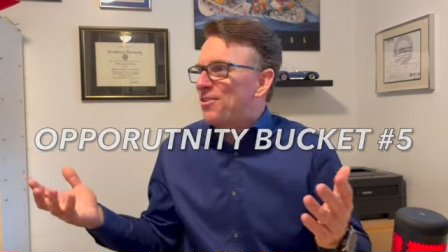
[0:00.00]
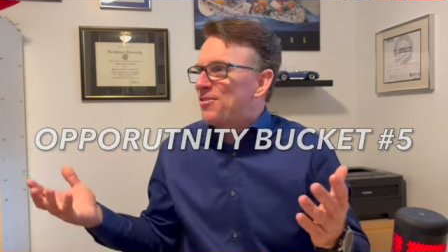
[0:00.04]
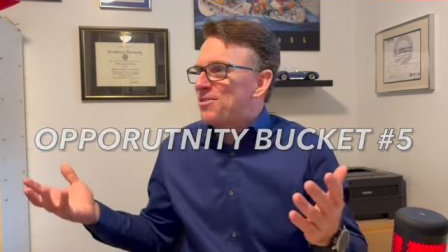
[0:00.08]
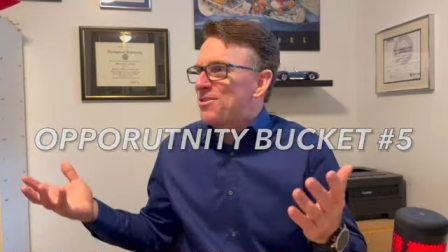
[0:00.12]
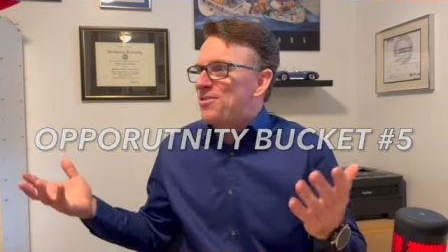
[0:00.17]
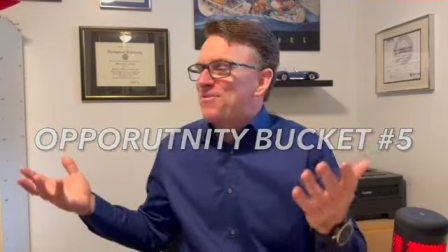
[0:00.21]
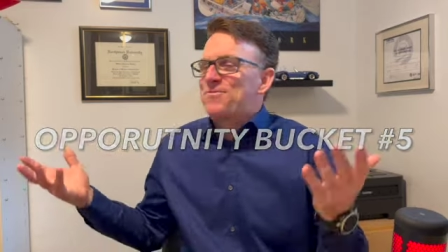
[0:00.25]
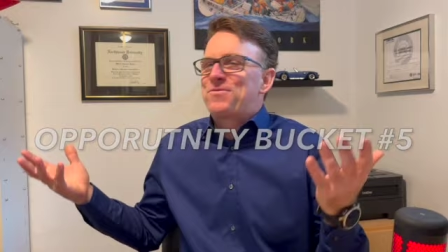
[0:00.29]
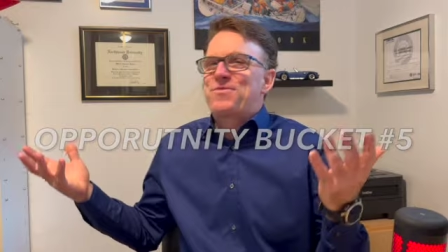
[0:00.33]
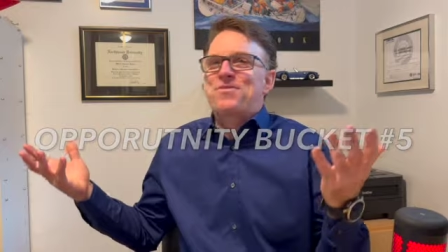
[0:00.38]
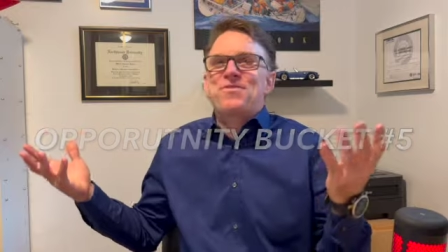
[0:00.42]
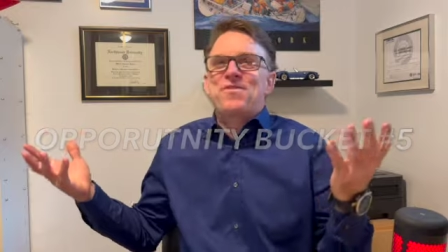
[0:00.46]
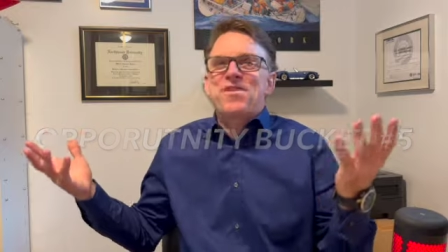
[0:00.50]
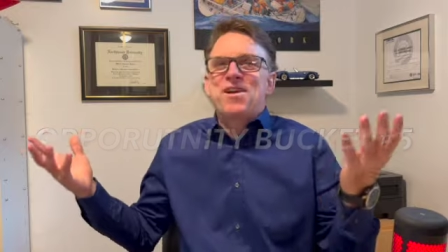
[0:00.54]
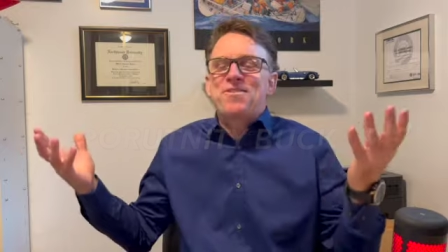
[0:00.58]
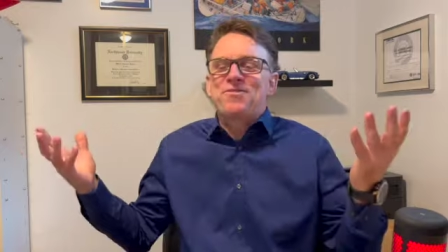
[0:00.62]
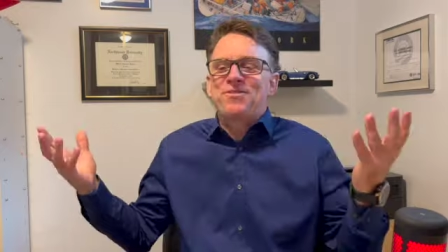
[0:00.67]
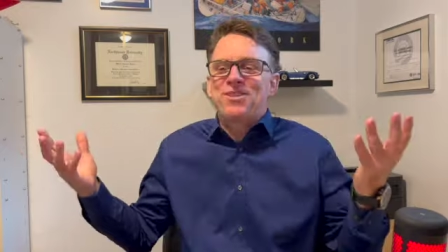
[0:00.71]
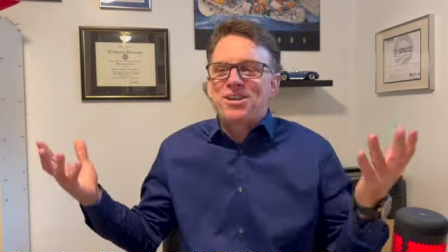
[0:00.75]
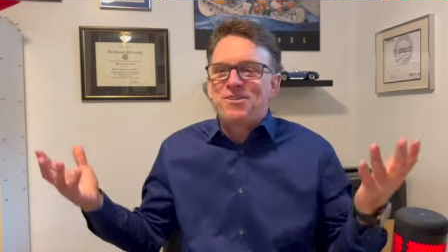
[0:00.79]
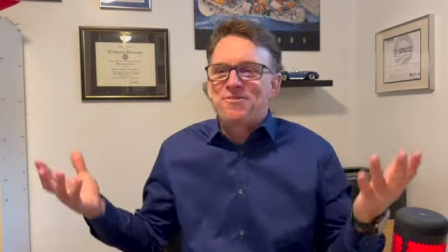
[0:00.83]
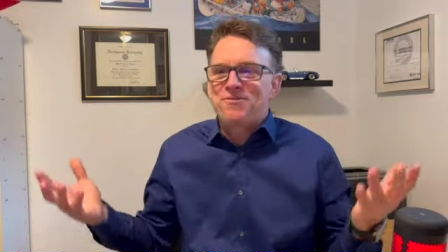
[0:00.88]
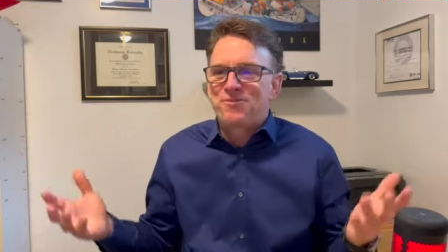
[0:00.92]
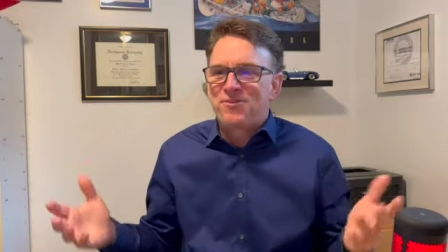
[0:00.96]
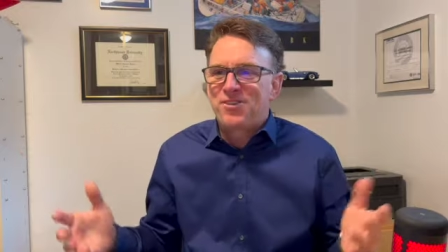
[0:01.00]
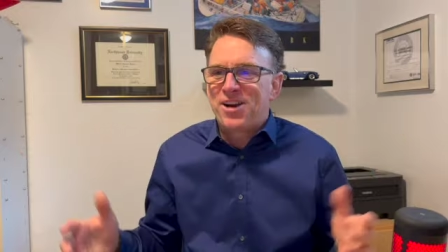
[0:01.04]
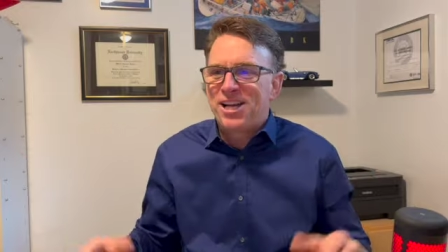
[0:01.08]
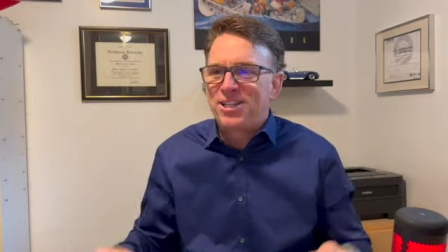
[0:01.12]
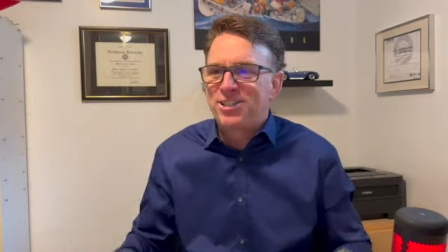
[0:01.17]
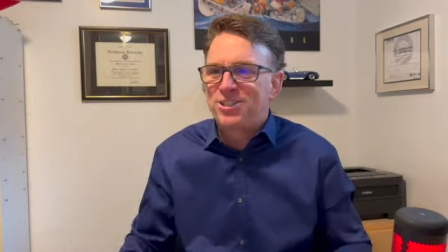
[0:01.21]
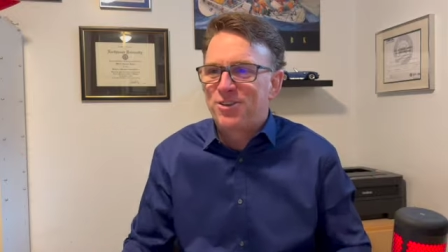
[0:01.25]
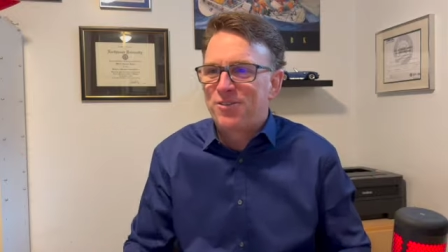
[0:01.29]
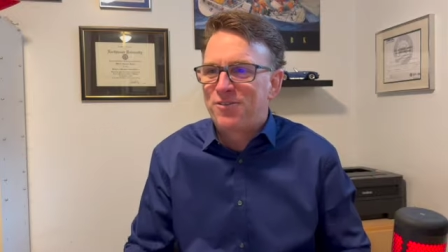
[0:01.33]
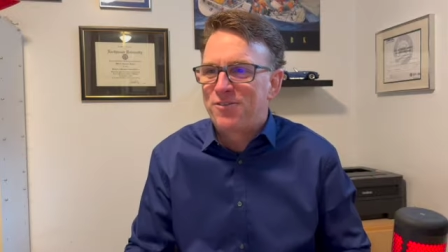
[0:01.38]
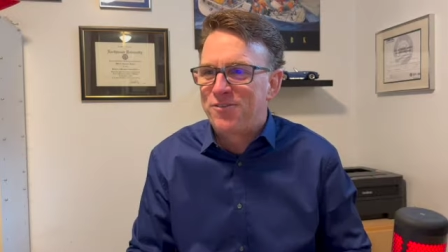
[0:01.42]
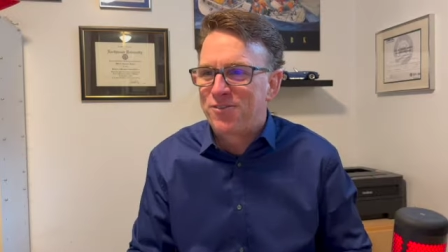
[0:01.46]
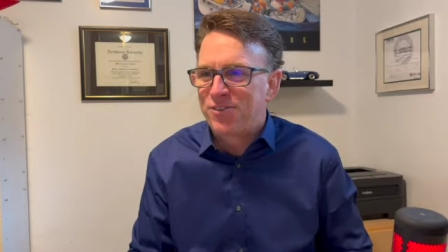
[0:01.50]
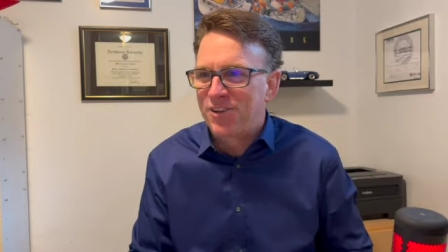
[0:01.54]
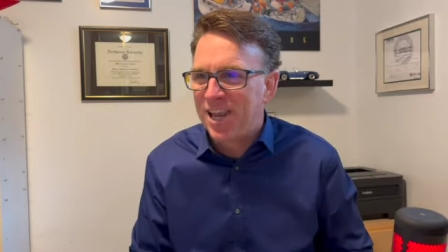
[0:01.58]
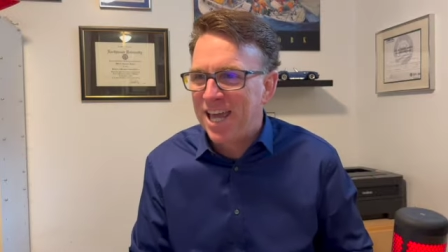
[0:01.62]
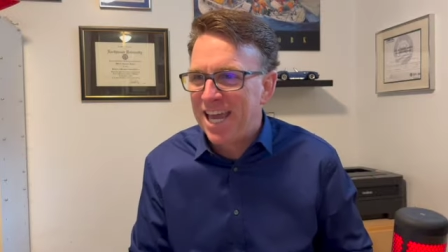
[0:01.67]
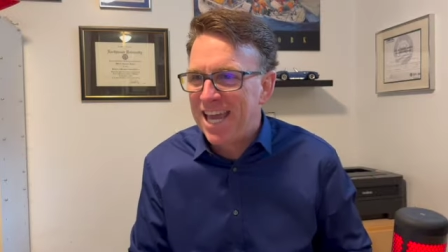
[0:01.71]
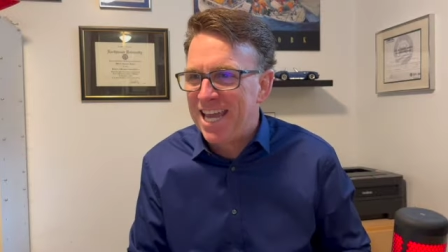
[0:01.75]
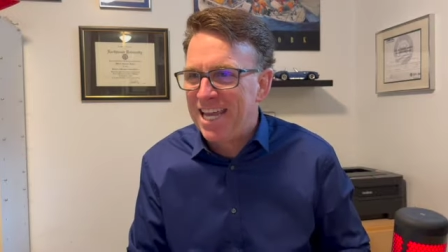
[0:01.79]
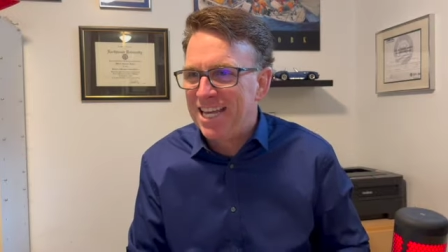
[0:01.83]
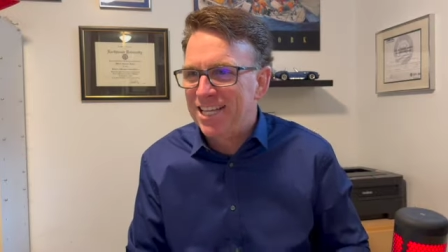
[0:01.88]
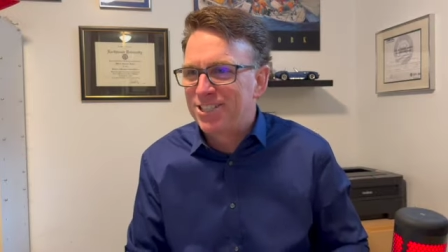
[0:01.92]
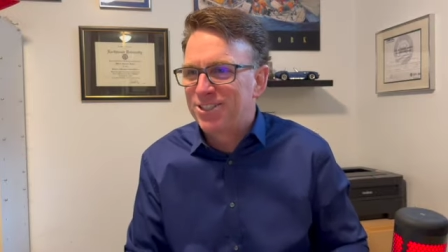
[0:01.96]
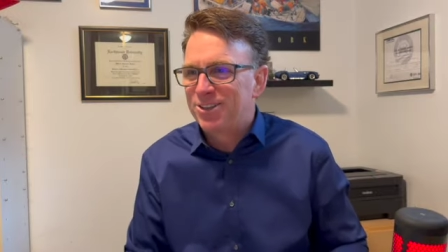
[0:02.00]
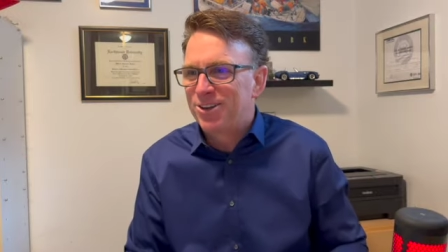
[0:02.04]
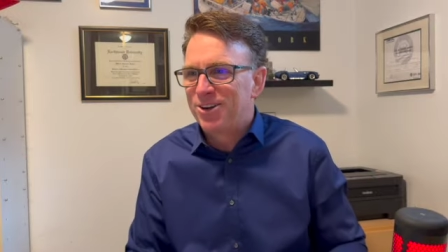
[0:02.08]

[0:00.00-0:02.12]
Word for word: their family and friends are flakes,